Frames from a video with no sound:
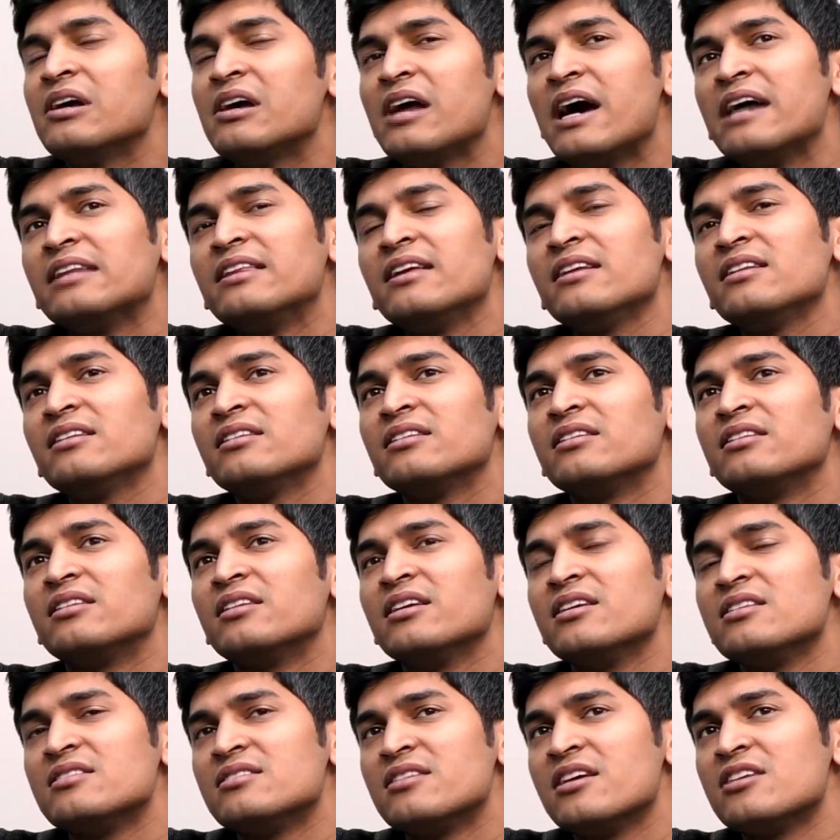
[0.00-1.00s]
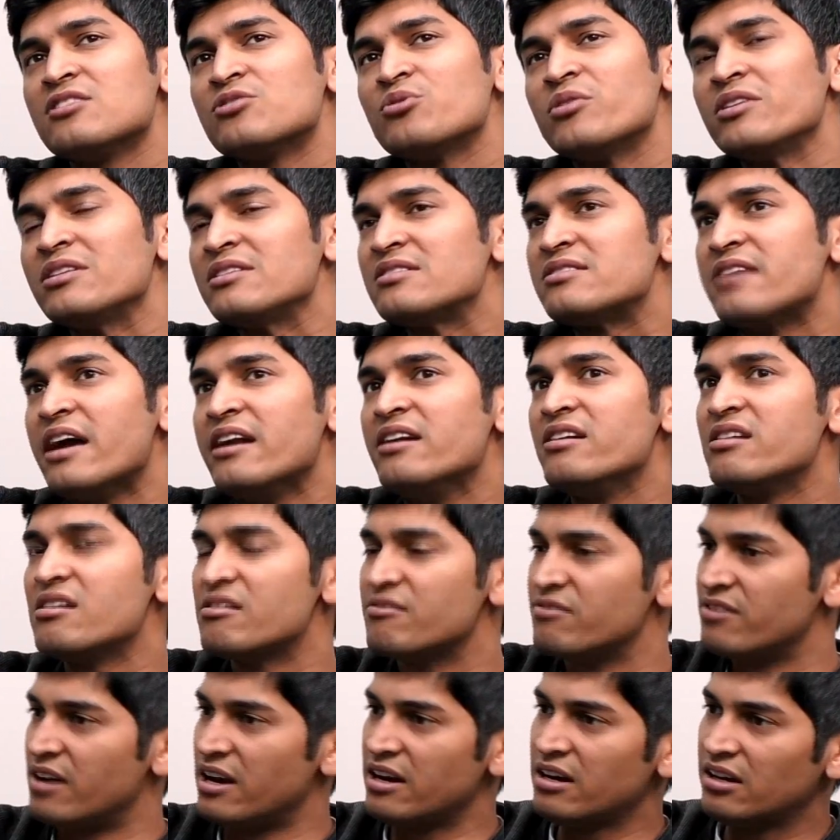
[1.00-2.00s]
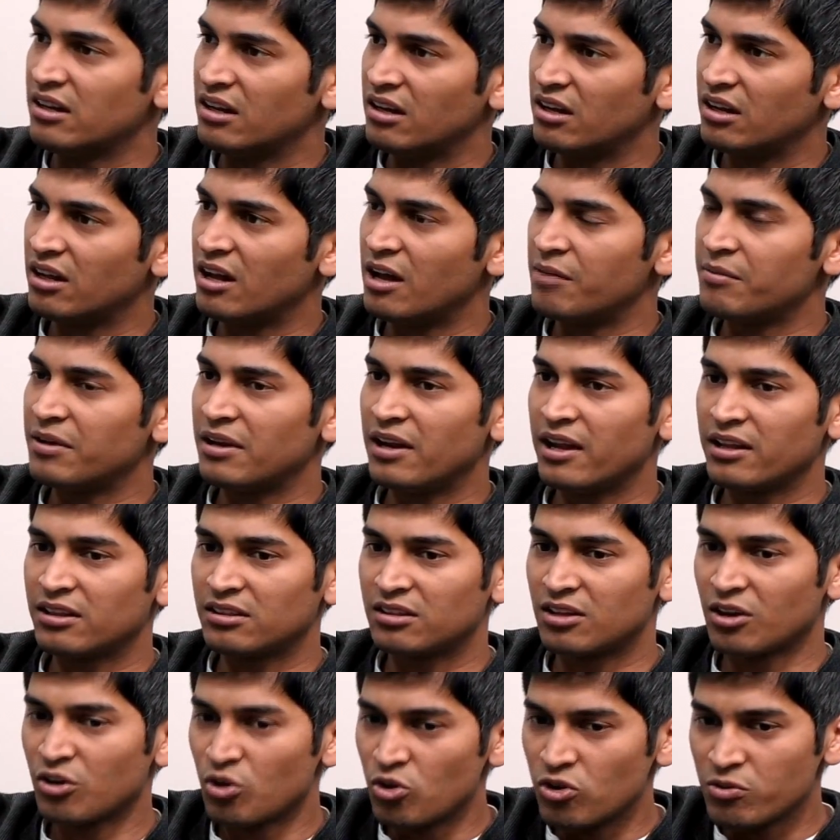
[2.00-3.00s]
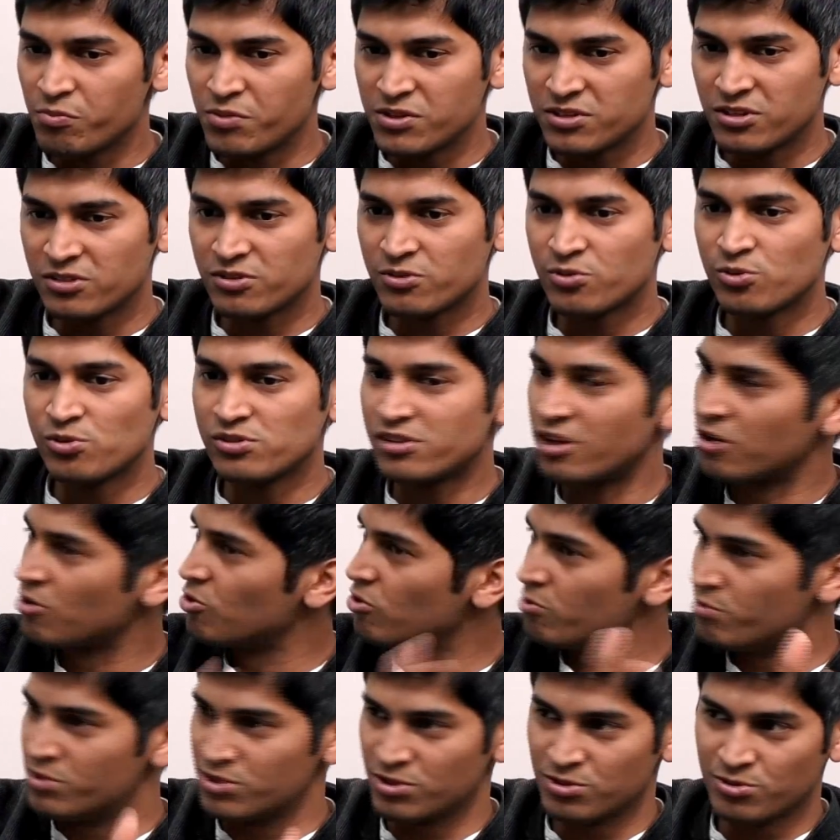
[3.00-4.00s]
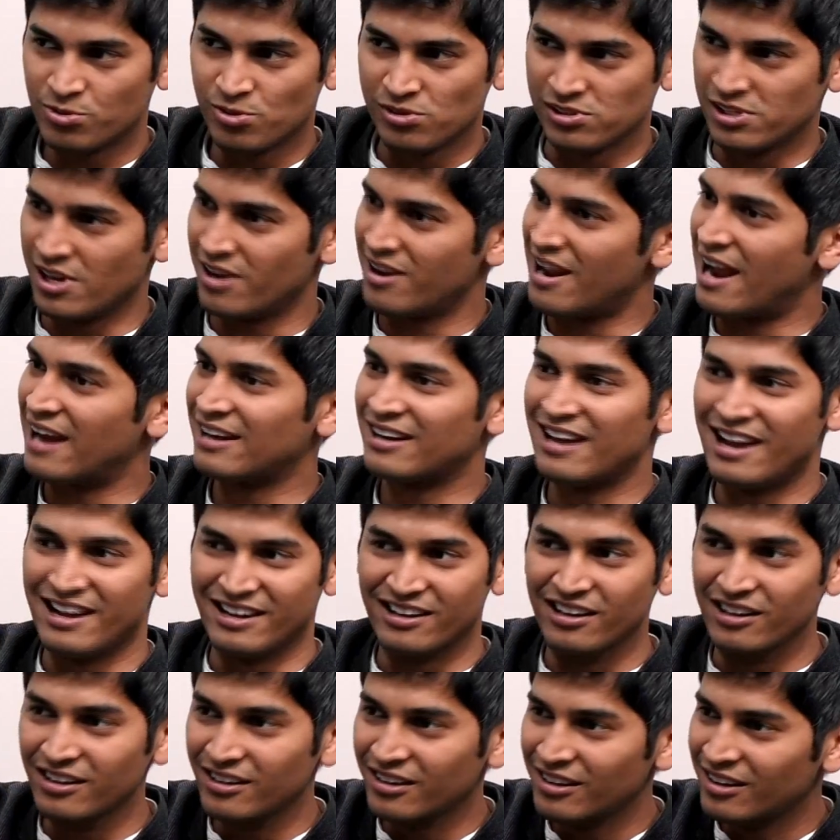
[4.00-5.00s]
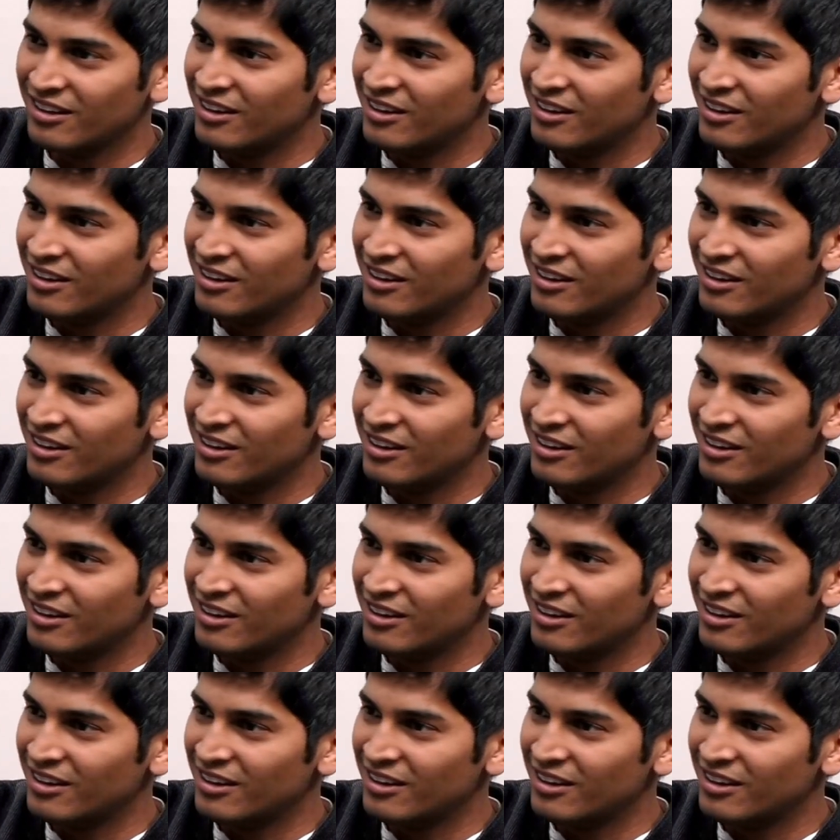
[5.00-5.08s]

I think there's no incentive, right? I mean, like the good business schools are good business schools. They're ranked highly.